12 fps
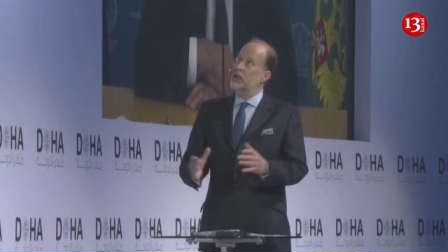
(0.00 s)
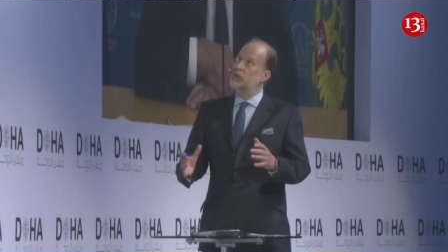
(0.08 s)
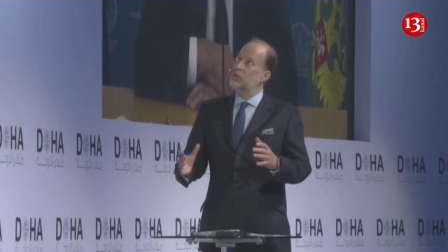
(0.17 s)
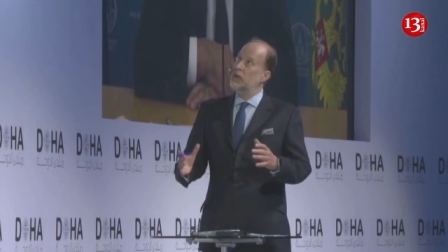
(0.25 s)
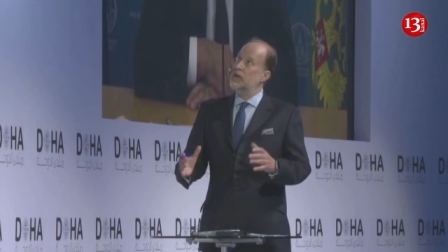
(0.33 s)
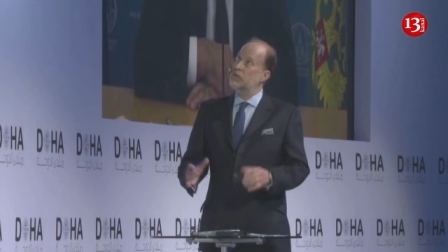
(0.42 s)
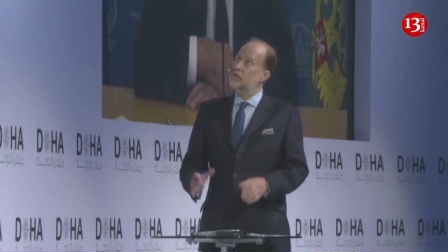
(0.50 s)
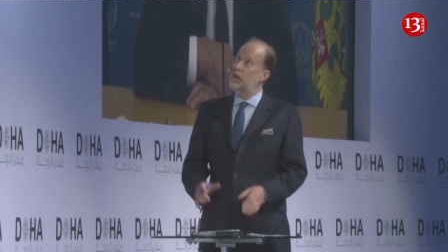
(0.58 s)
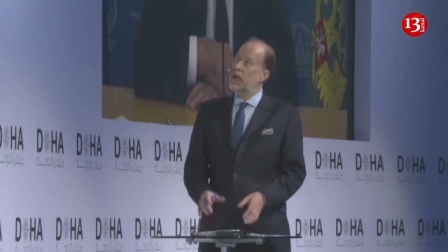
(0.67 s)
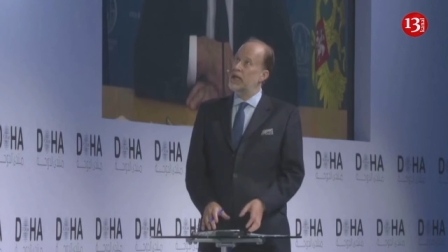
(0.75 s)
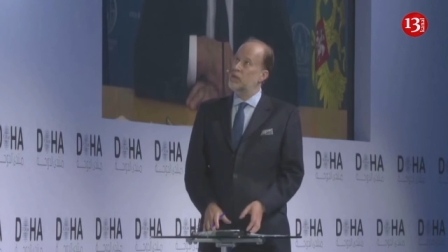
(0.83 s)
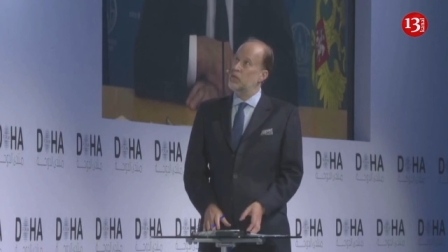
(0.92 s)
when his
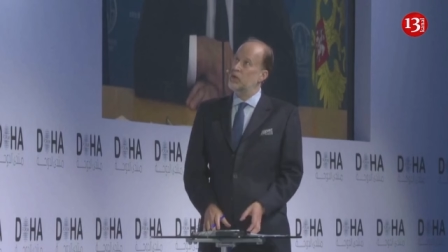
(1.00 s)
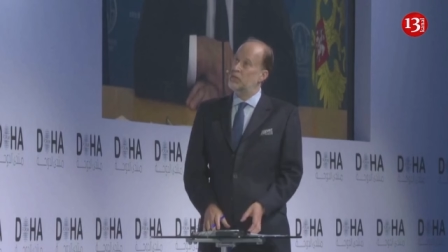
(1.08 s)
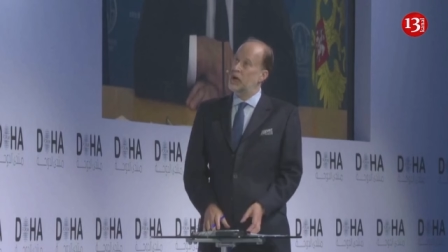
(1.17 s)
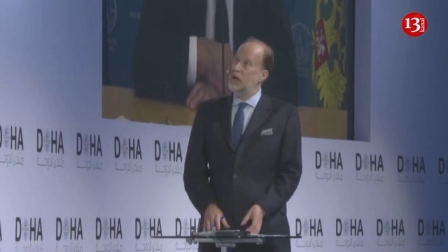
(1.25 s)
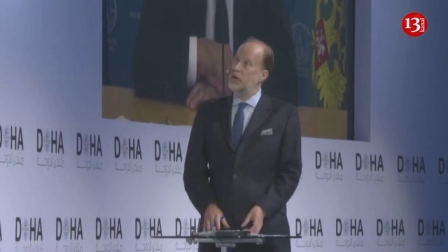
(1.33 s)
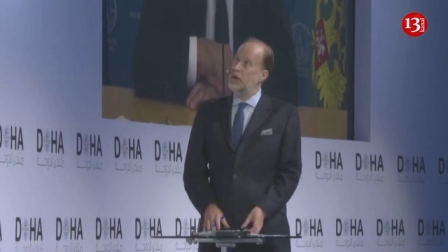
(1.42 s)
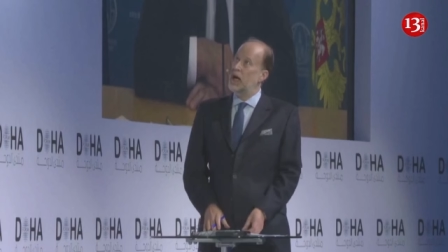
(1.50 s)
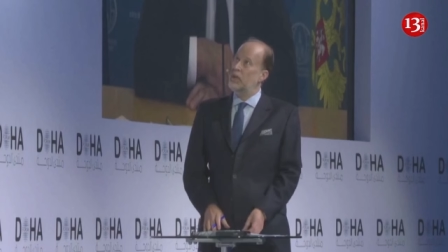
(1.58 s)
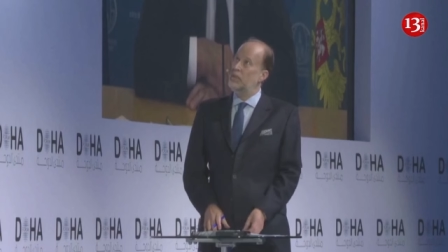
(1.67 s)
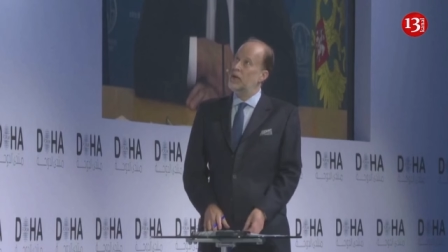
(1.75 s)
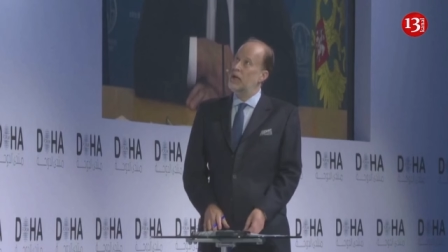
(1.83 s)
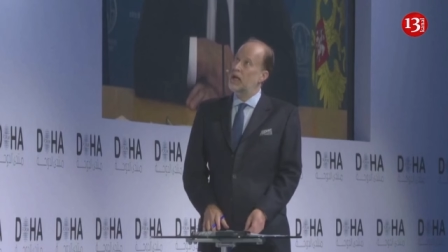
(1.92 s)
plane was blown up,
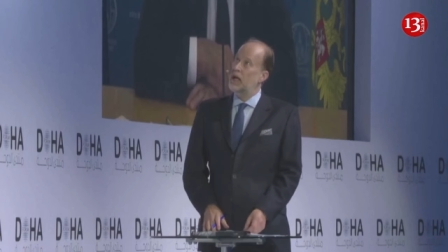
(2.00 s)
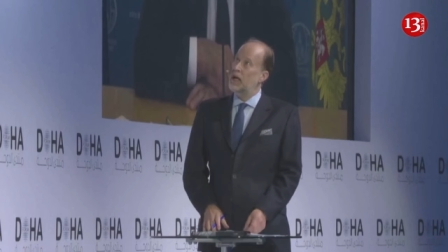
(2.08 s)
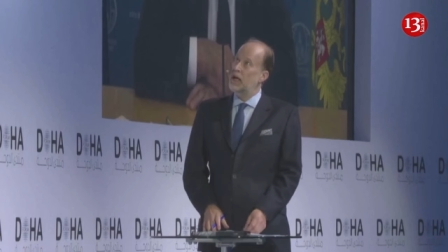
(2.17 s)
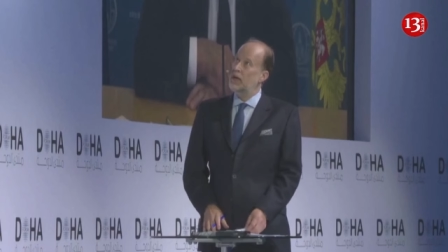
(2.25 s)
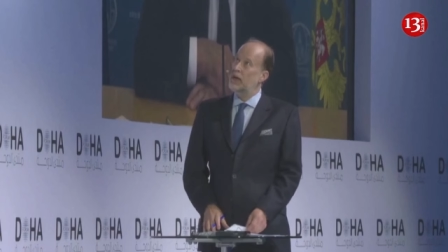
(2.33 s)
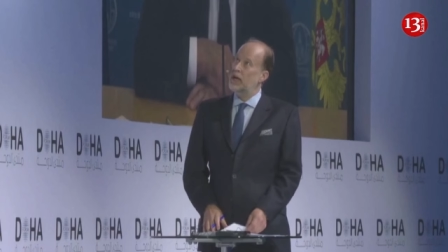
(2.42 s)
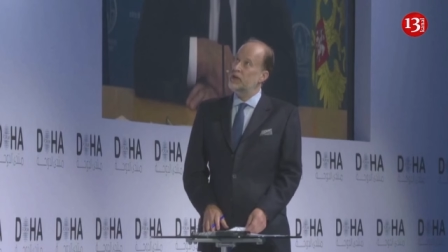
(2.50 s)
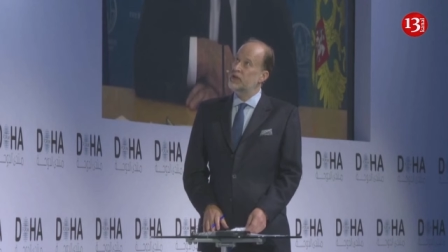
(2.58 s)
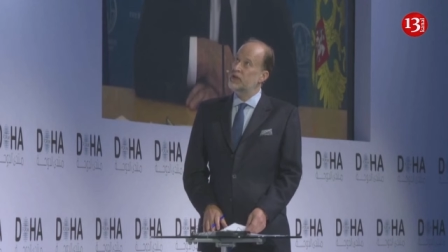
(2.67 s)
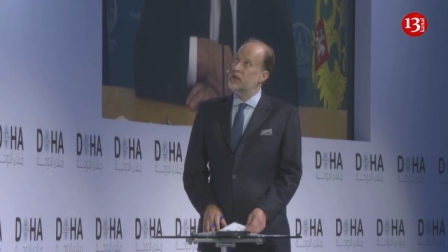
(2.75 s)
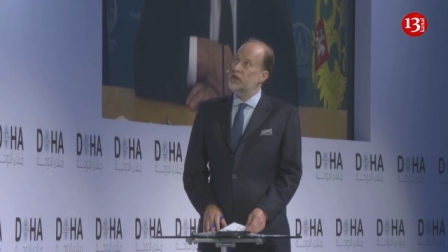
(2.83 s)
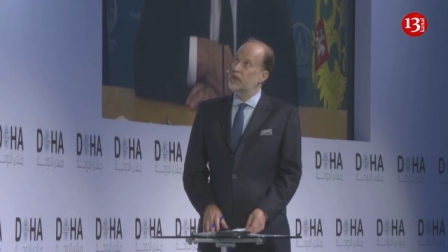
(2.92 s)
uh, that is
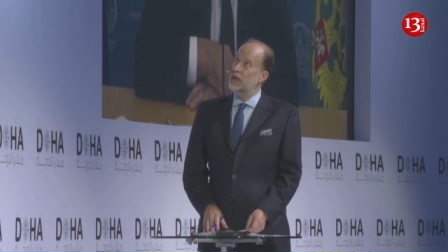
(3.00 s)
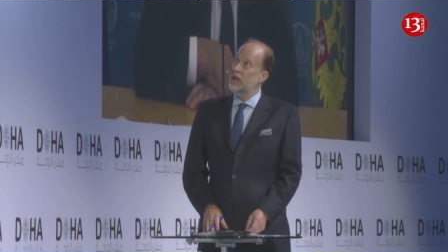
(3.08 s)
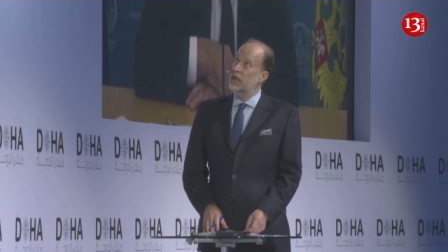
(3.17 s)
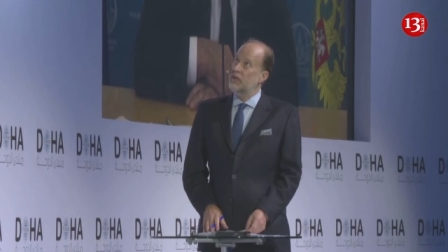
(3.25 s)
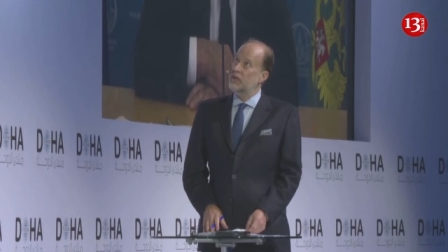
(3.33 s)
still uh, very